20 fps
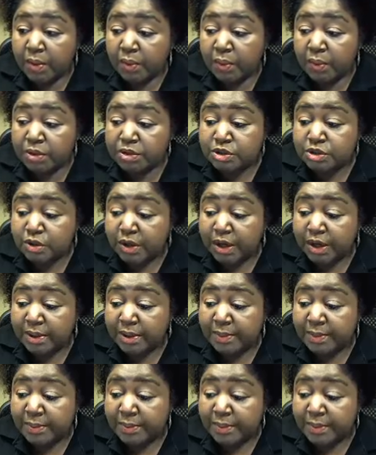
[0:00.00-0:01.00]
we'll try
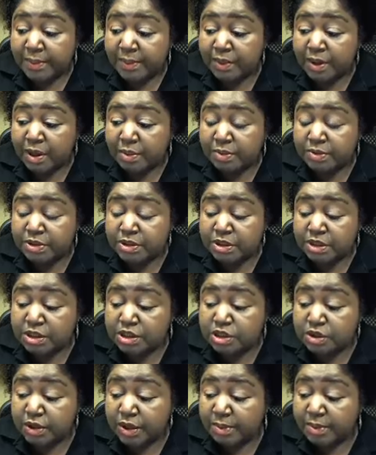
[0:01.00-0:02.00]
to, I'm going
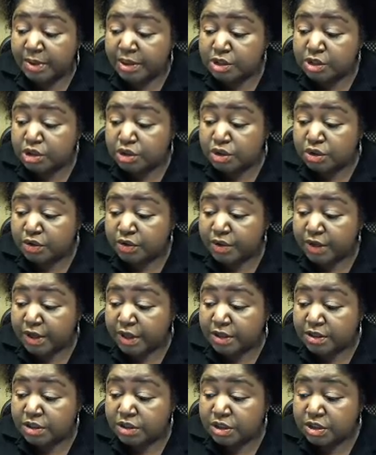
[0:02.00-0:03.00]
to try to make sure that I
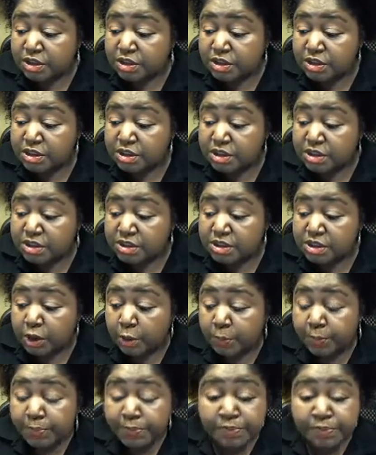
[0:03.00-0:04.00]
adjust things
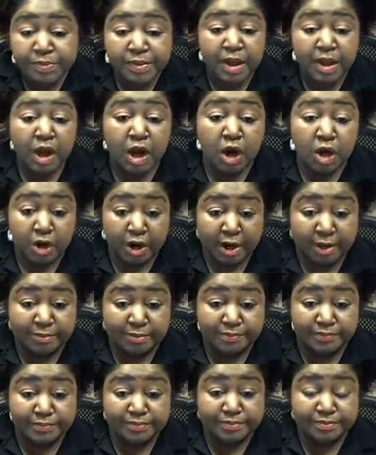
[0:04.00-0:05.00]
here. All right.
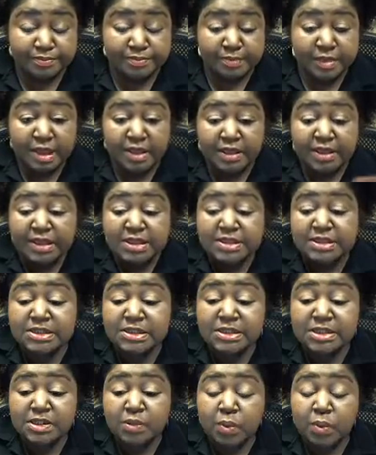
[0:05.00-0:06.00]
This
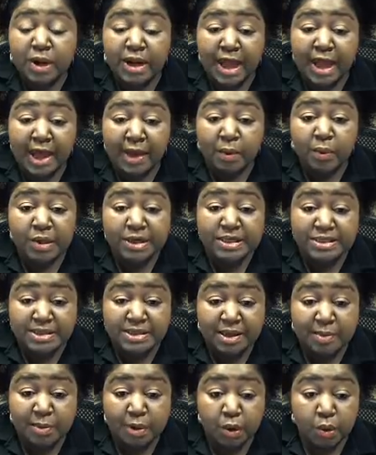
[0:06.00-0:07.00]
is the one I want to
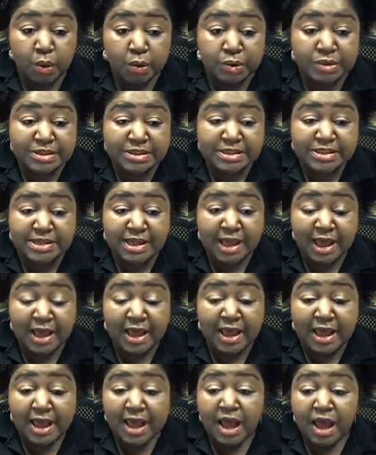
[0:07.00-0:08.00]
say about oils
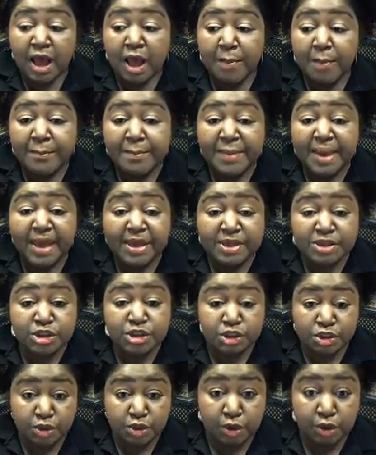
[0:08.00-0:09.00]
today. Make
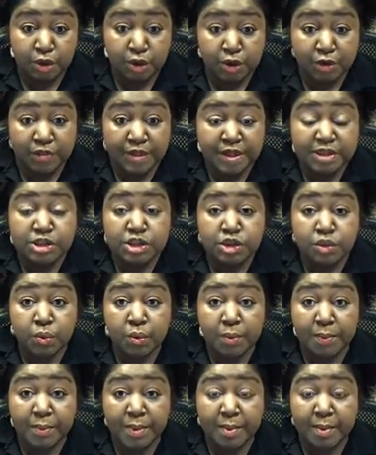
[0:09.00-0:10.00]
sure that you
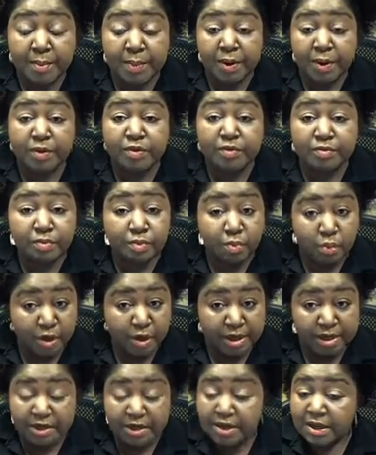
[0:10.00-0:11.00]
remember,
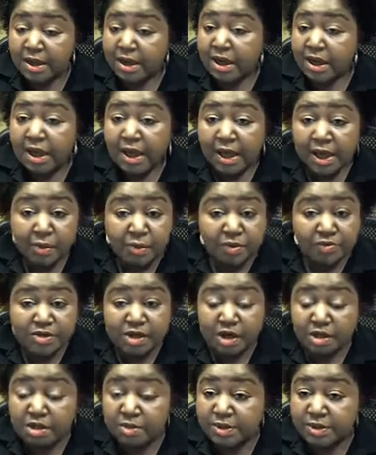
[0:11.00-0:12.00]
one, and we've
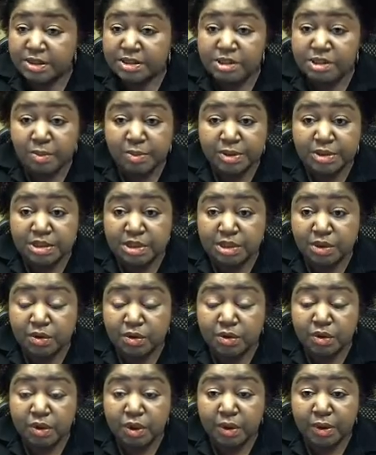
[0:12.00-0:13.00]
talked about this so much, I know
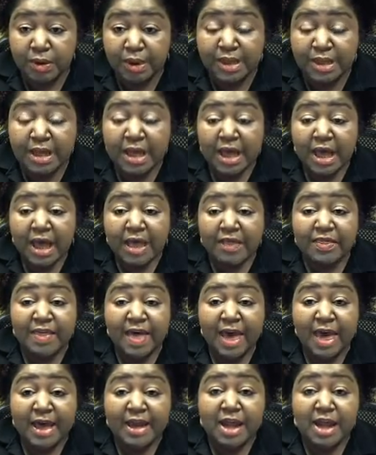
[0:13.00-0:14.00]
you know it,
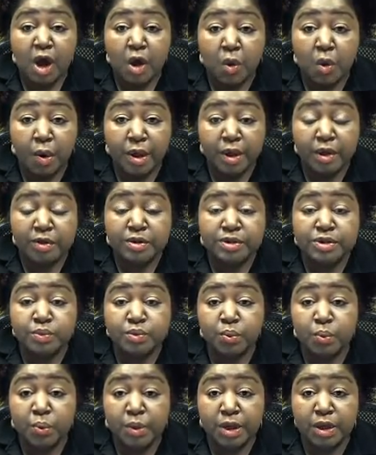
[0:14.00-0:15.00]
that oils
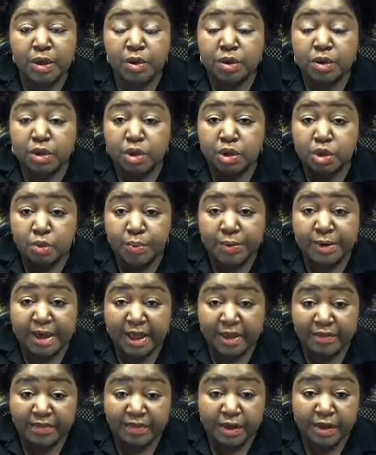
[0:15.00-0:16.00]
will
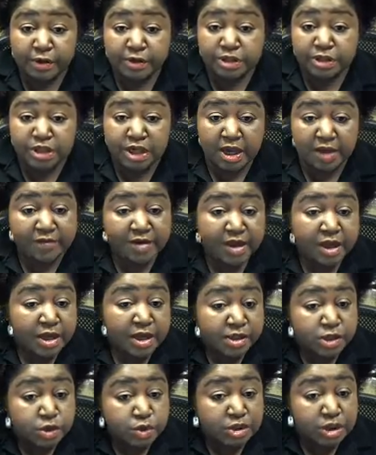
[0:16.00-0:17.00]
lubricate the hair shaft,
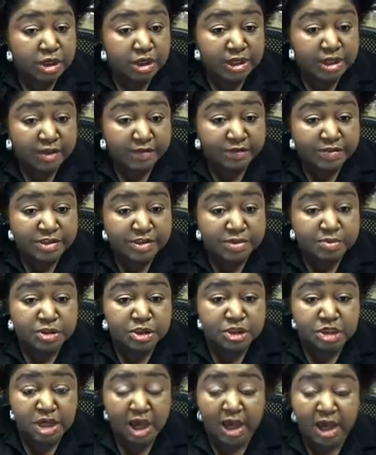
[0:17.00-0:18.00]
so it's going to give it some
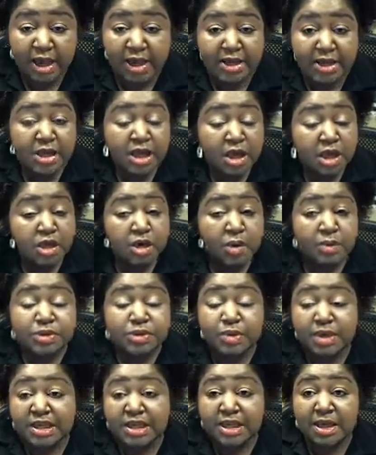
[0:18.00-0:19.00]
shine. You always
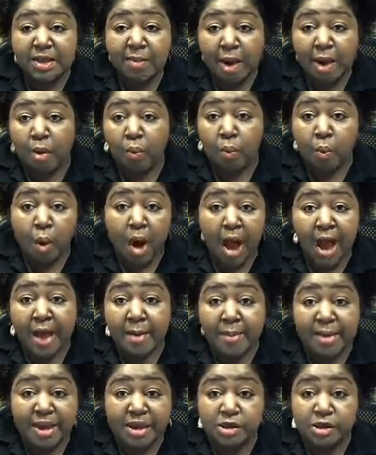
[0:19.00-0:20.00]
want to think about why
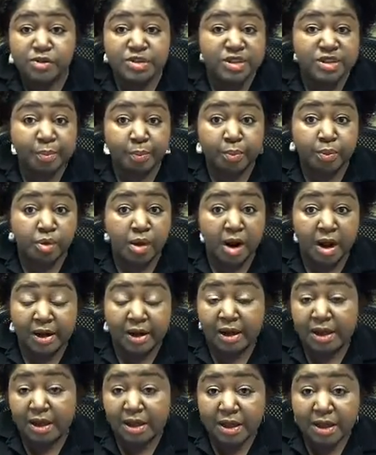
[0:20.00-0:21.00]
am I using a
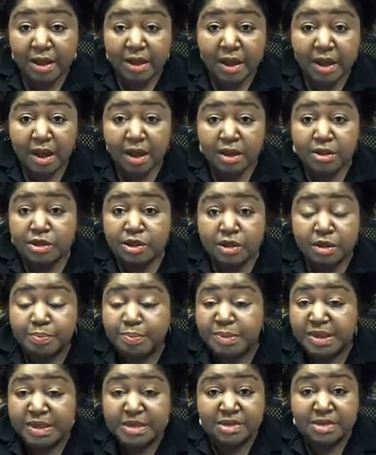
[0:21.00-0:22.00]
product?
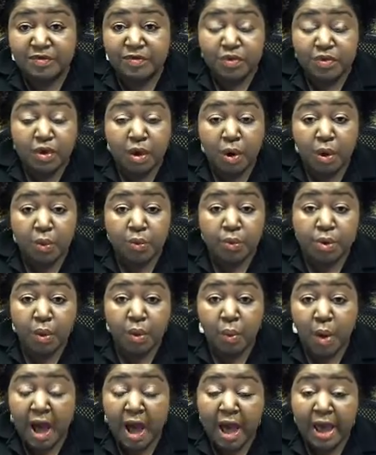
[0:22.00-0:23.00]
Because if you don't know
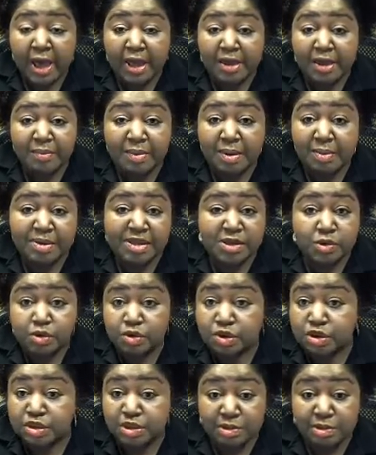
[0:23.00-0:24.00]
why, maybe you
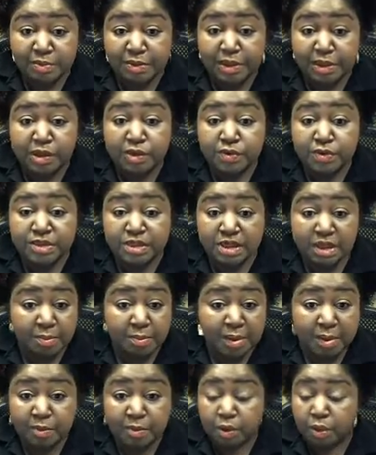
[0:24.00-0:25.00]
shouldn't be using it.
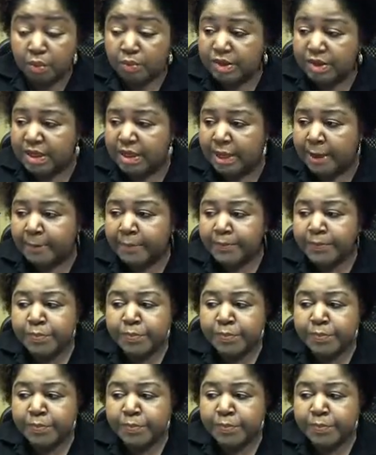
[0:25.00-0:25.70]
Maybe you don't need it.